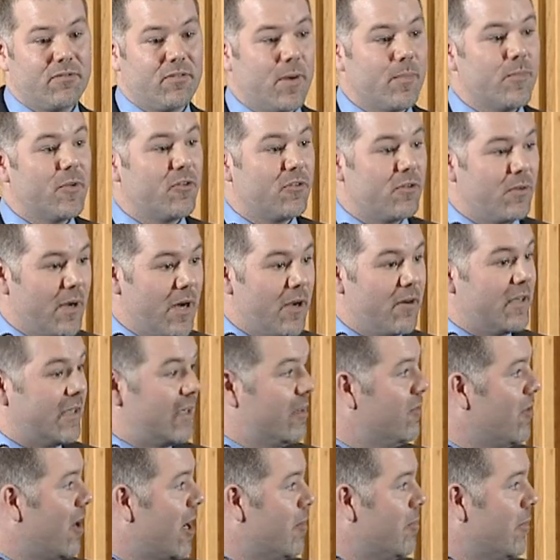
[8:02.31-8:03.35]
from the surrounding
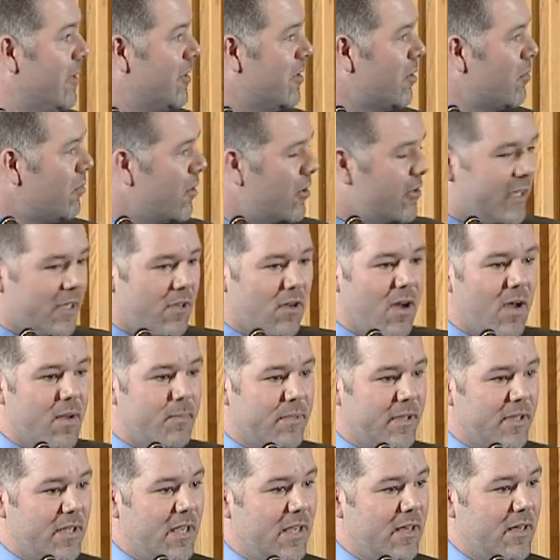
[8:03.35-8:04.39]
environment that really
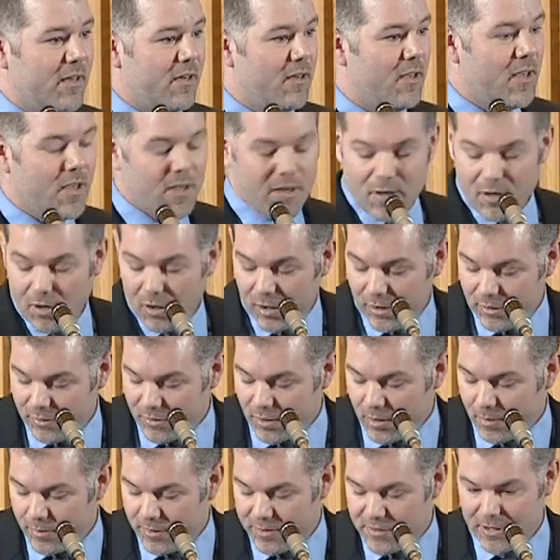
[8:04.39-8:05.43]
complicated our
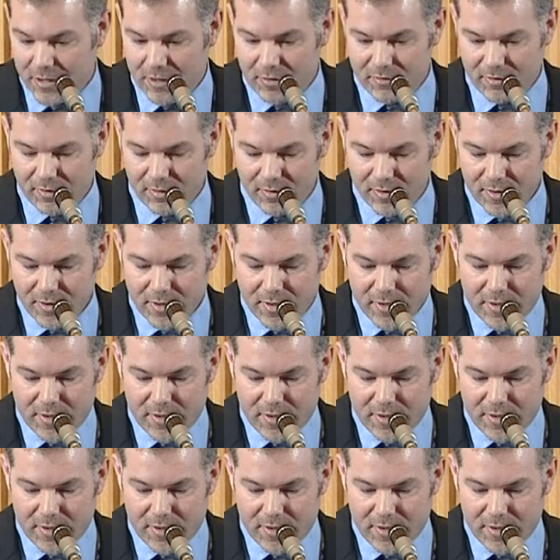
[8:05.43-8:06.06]
interpretation.